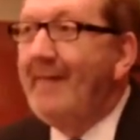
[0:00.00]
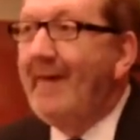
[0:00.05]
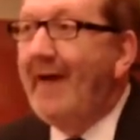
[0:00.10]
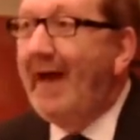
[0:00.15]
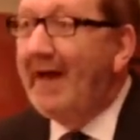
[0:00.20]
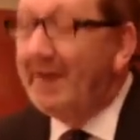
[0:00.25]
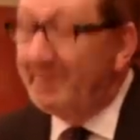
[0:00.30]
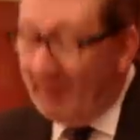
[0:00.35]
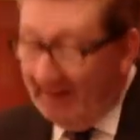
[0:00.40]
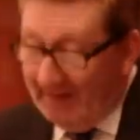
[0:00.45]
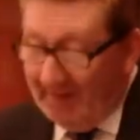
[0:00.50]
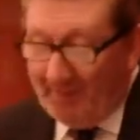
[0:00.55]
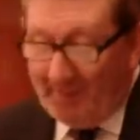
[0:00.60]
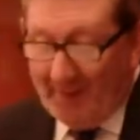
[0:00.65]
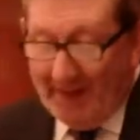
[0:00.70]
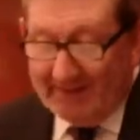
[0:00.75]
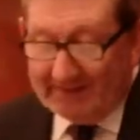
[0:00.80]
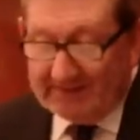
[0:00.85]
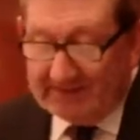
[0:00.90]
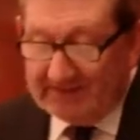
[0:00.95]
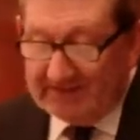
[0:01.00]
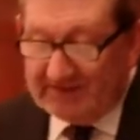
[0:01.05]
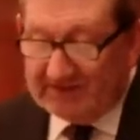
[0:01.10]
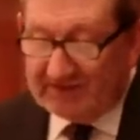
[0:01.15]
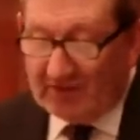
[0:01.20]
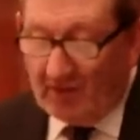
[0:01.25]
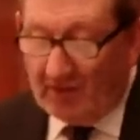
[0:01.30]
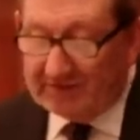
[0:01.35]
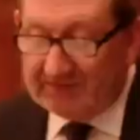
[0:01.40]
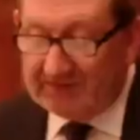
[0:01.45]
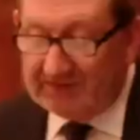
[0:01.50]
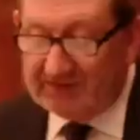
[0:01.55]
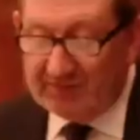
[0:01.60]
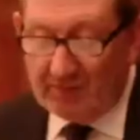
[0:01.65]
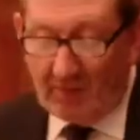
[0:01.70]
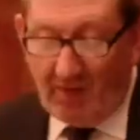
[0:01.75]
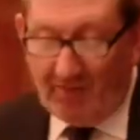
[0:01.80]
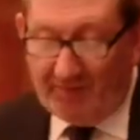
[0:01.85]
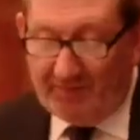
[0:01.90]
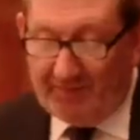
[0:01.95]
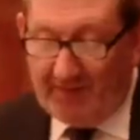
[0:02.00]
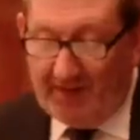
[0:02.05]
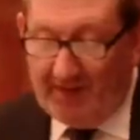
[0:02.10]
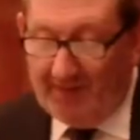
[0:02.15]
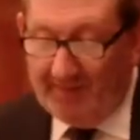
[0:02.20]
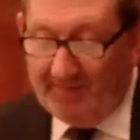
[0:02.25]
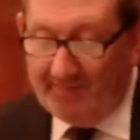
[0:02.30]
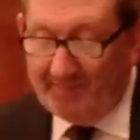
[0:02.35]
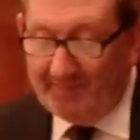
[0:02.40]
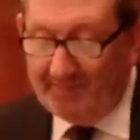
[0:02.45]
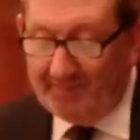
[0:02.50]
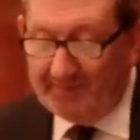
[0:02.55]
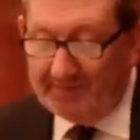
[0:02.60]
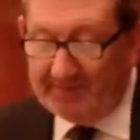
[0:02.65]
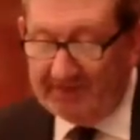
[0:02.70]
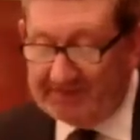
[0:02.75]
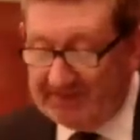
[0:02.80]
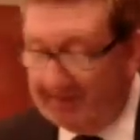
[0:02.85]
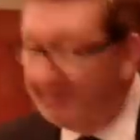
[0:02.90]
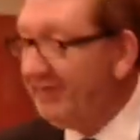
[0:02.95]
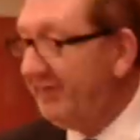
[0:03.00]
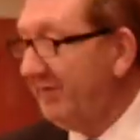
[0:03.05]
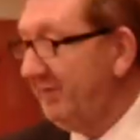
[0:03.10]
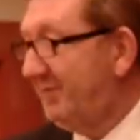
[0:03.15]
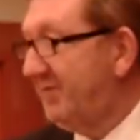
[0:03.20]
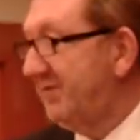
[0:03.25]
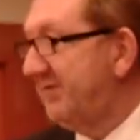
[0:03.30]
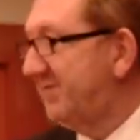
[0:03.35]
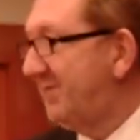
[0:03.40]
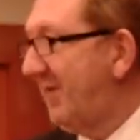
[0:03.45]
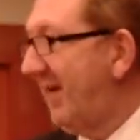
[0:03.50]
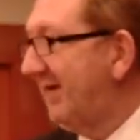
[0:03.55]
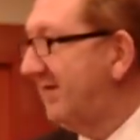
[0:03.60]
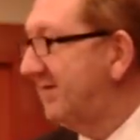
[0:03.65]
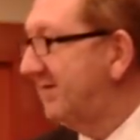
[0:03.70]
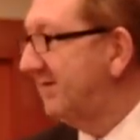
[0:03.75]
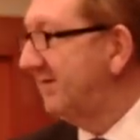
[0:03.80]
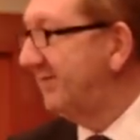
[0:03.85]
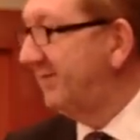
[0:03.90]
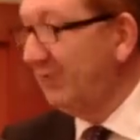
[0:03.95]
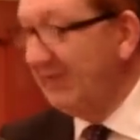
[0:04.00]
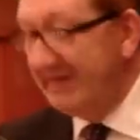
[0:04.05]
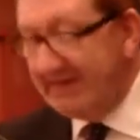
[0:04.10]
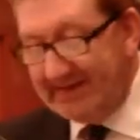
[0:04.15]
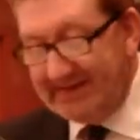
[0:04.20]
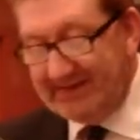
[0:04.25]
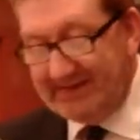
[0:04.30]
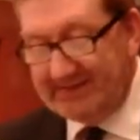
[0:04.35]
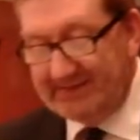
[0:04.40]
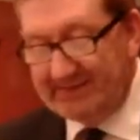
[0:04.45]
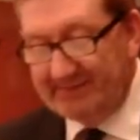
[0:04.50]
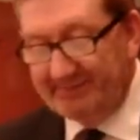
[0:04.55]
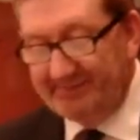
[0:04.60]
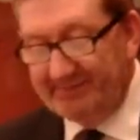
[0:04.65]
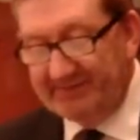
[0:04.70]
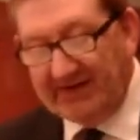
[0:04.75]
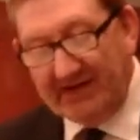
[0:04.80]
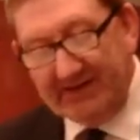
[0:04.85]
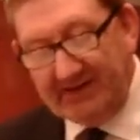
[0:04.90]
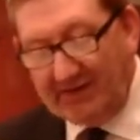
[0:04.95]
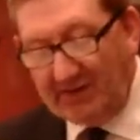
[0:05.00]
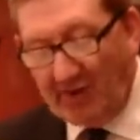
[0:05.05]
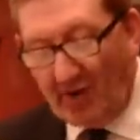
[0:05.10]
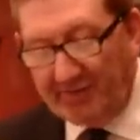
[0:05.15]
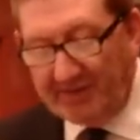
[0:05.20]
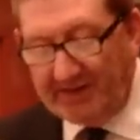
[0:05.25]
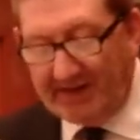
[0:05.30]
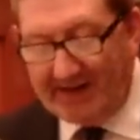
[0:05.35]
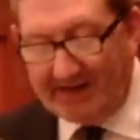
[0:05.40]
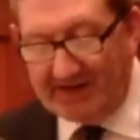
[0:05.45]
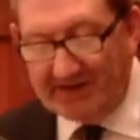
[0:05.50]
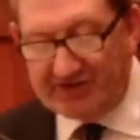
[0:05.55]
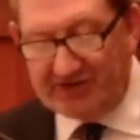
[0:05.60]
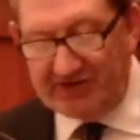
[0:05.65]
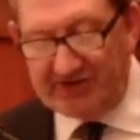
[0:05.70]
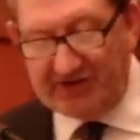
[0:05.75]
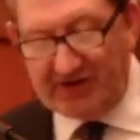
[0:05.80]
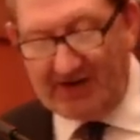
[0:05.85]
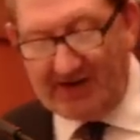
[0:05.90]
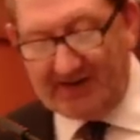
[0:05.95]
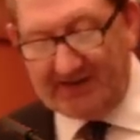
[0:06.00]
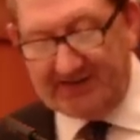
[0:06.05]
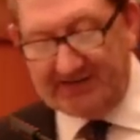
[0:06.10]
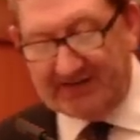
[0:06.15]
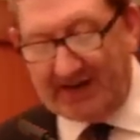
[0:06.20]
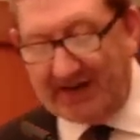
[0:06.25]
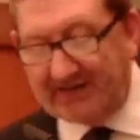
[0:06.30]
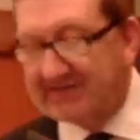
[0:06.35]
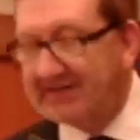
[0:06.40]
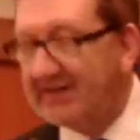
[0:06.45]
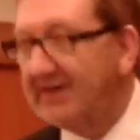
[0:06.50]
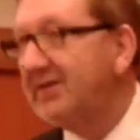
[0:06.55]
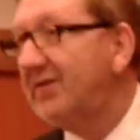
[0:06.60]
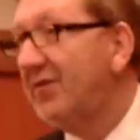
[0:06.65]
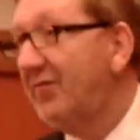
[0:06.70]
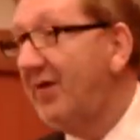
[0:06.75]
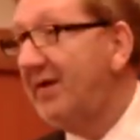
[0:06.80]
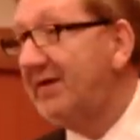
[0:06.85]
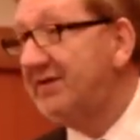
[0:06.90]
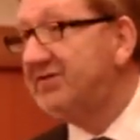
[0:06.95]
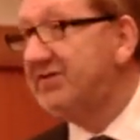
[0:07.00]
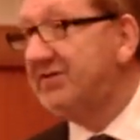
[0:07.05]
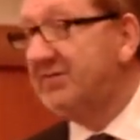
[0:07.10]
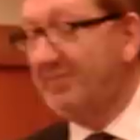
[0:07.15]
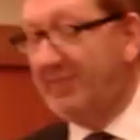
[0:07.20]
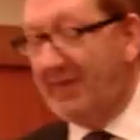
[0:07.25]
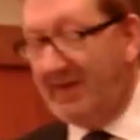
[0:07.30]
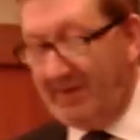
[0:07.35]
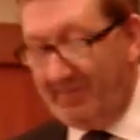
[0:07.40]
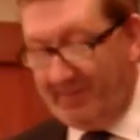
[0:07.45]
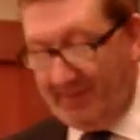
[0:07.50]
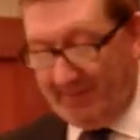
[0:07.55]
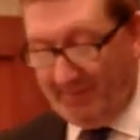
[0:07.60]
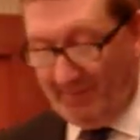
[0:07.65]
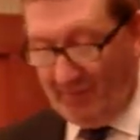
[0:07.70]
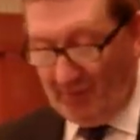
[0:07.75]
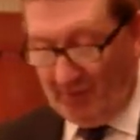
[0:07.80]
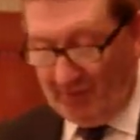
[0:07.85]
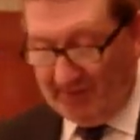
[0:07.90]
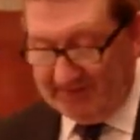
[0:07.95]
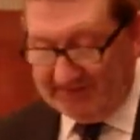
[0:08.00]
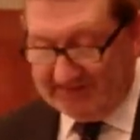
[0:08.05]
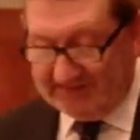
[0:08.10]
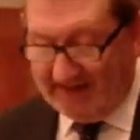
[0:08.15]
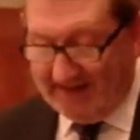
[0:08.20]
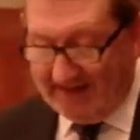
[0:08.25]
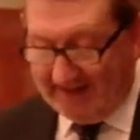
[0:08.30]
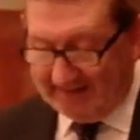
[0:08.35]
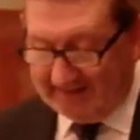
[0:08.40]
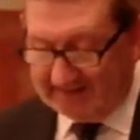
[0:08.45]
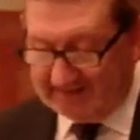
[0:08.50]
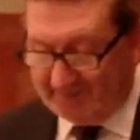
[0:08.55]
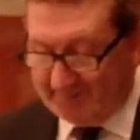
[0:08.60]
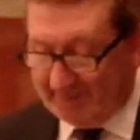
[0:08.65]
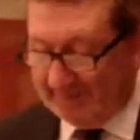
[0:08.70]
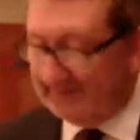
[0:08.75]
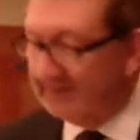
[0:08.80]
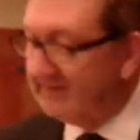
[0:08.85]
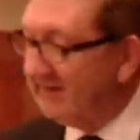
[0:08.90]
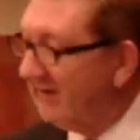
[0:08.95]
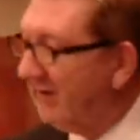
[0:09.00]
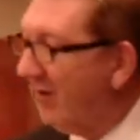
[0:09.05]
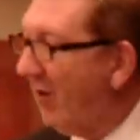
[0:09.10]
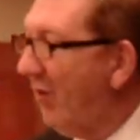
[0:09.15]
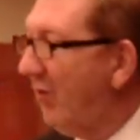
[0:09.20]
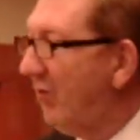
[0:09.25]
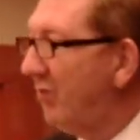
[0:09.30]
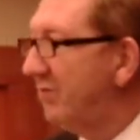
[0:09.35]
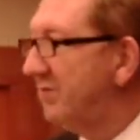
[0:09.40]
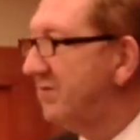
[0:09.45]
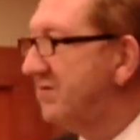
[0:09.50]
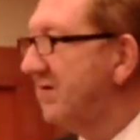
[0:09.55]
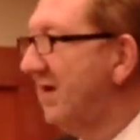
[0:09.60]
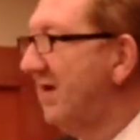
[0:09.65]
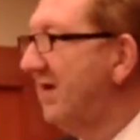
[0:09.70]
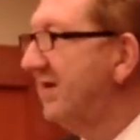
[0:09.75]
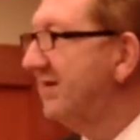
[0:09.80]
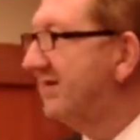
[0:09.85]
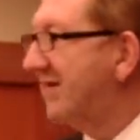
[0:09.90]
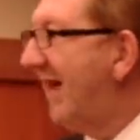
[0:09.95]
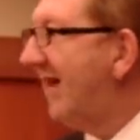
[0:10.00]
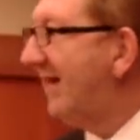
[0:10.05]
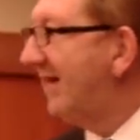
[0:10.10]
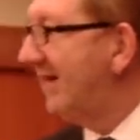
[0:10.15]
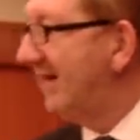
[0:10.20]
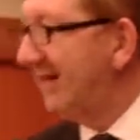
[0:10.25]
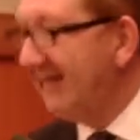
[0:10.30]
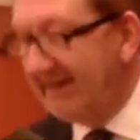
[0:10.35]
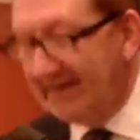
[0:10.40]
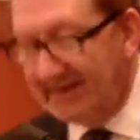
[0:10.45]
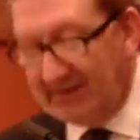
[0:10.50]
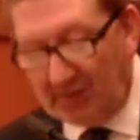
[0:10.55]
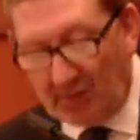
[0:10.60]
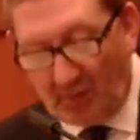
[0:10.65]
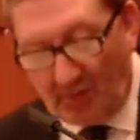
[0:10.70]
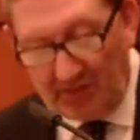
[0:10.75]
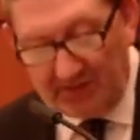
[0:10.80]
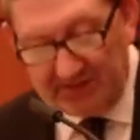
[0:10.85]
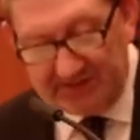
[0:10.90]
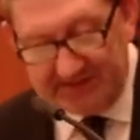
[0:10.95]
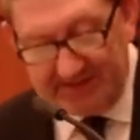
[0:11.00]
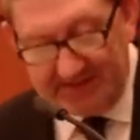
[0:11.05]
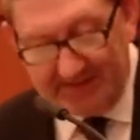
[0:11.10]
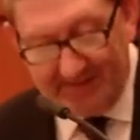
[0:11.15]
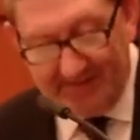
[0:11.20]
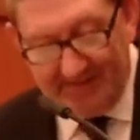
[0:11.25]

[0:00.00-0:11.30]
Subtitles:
Ed Miliband is starting to offer the different perspective we need, taking on the energy giants, asking the rich to pay a bit more in tax, building homes, tackling inequality.